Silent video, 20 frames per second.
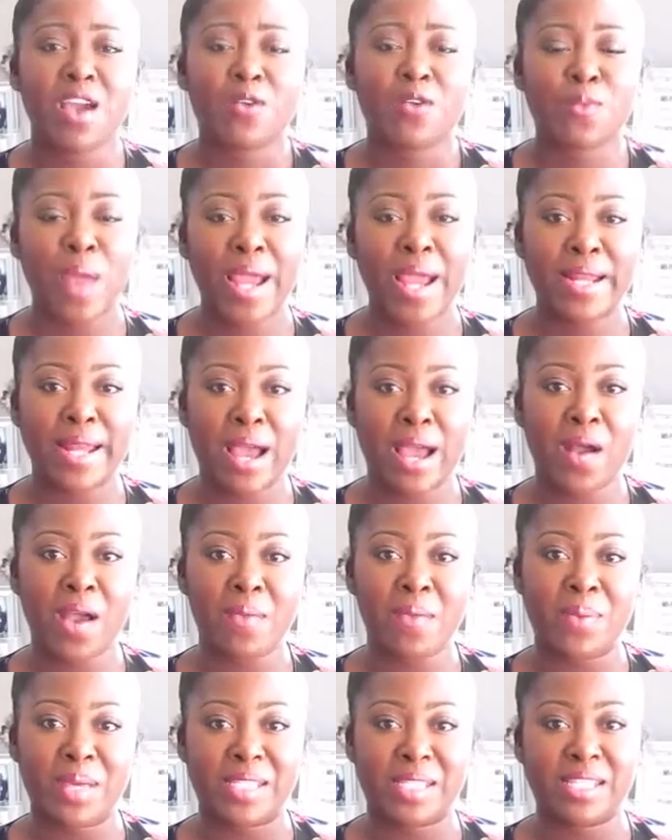Right now, I
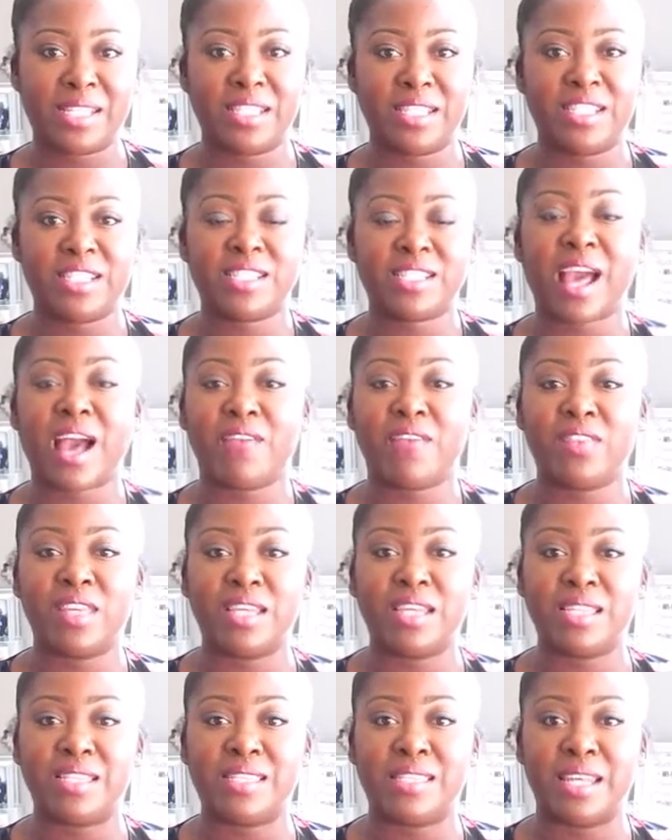basically just have
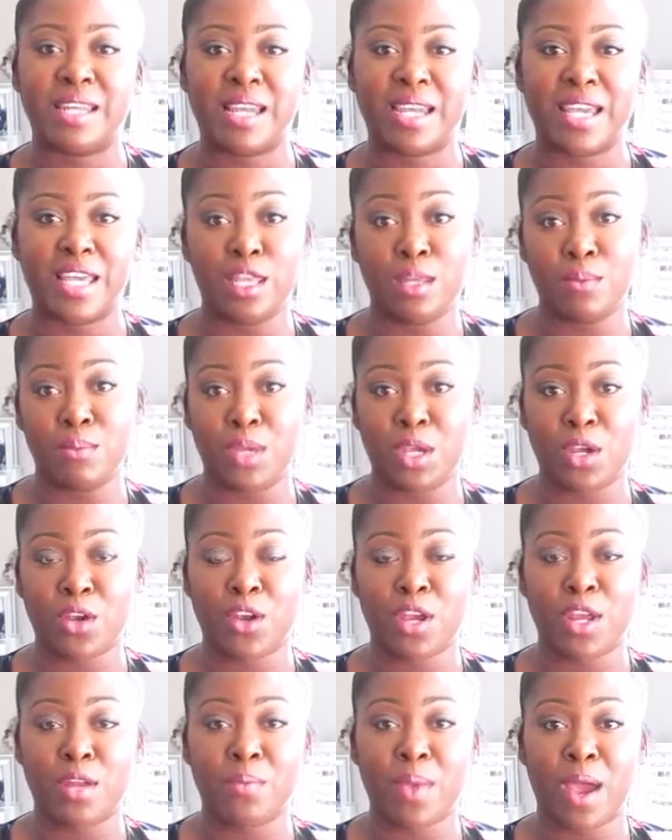these sitting in the mirror
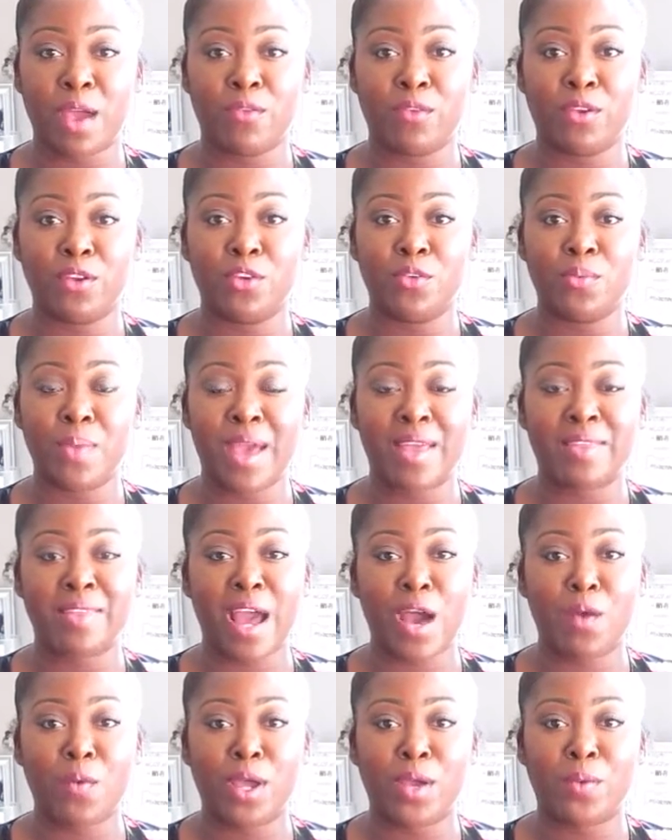in my room, and
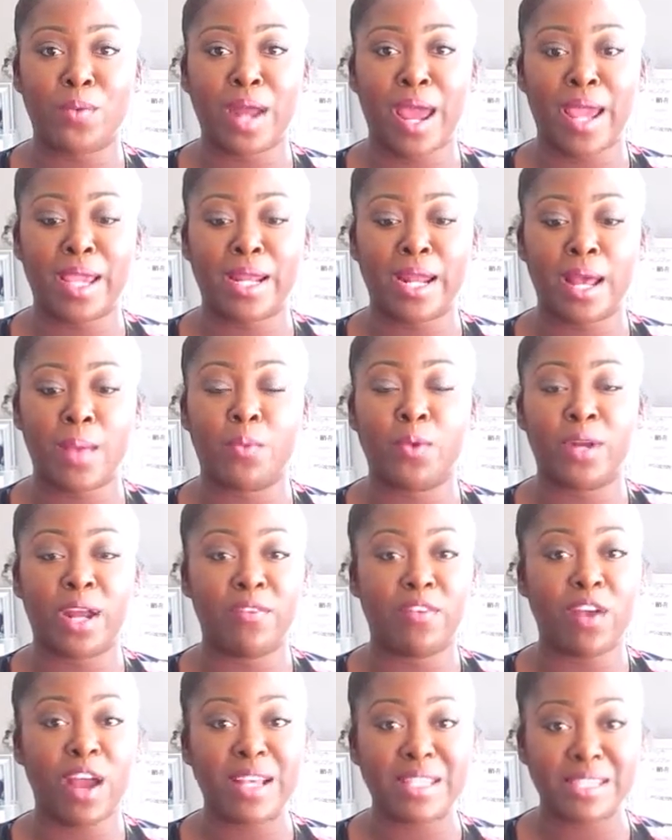that way, when I get up,
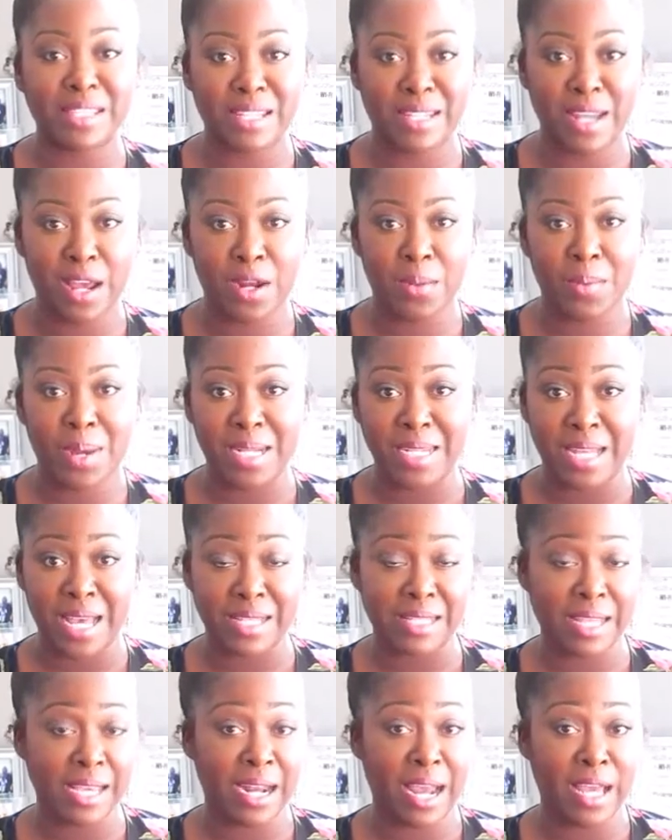whenever I sit down at my
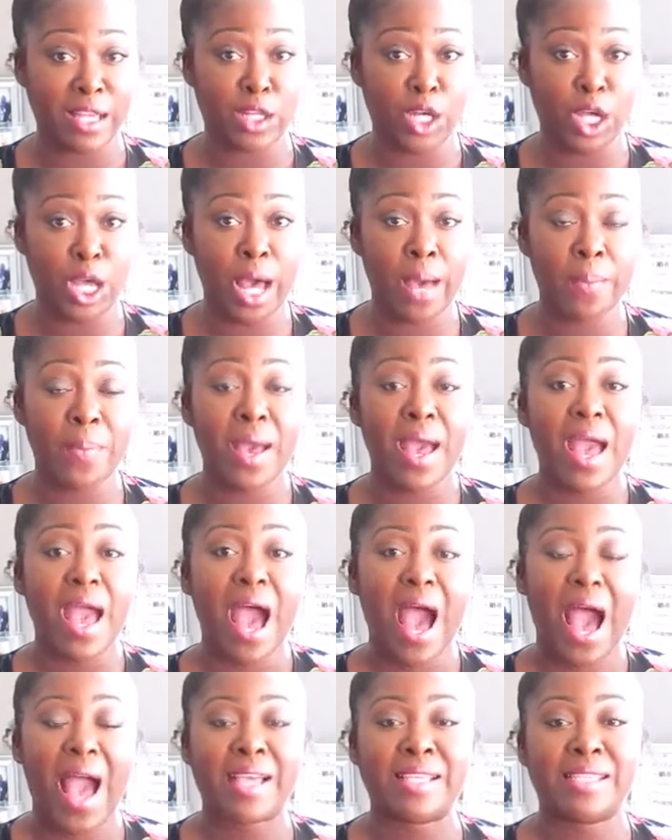desk and I look up,
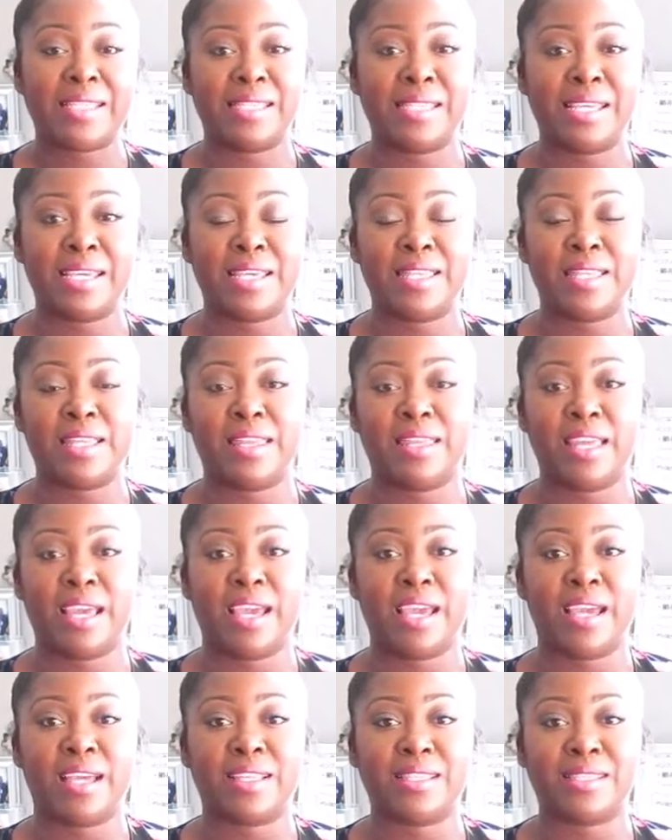I see the
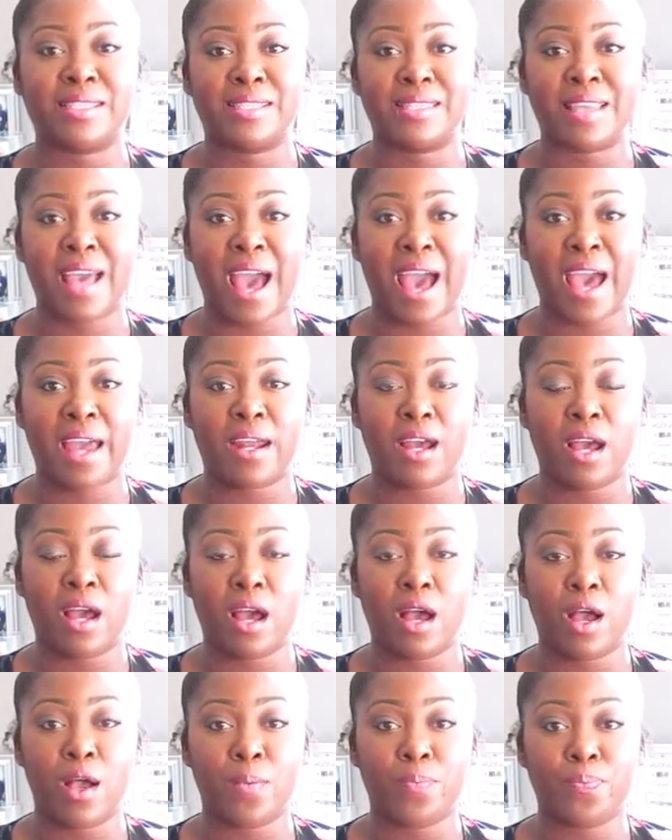things that,
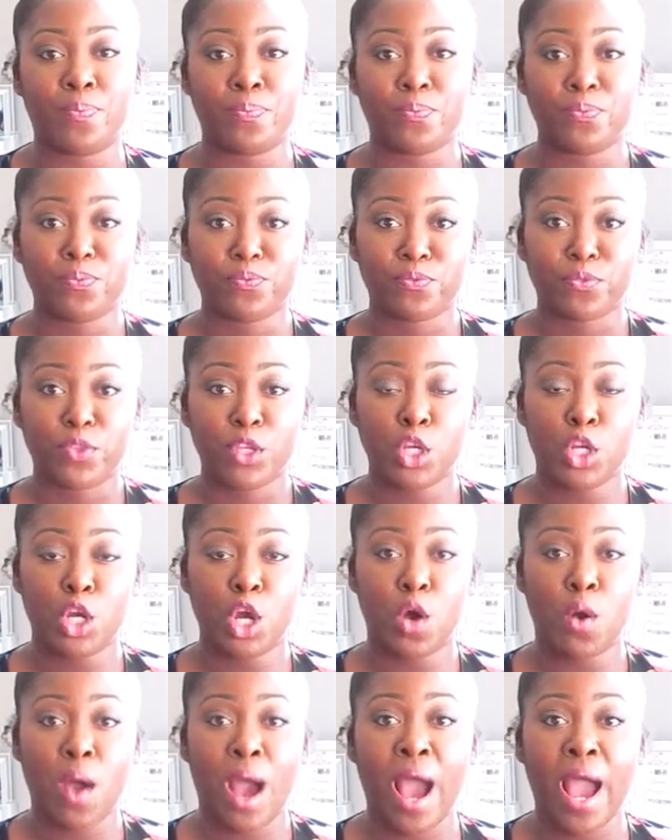um, you
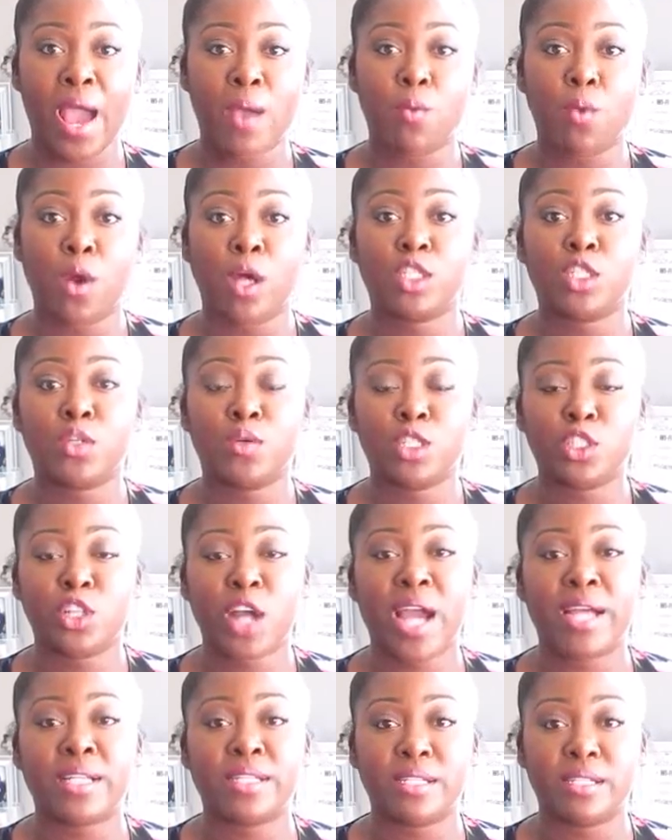know, I want to
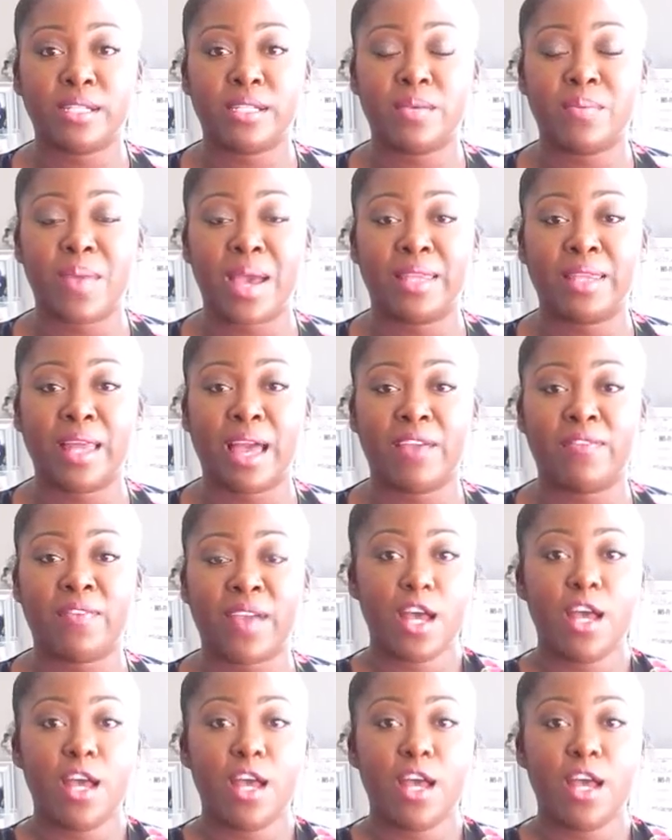attract into my life.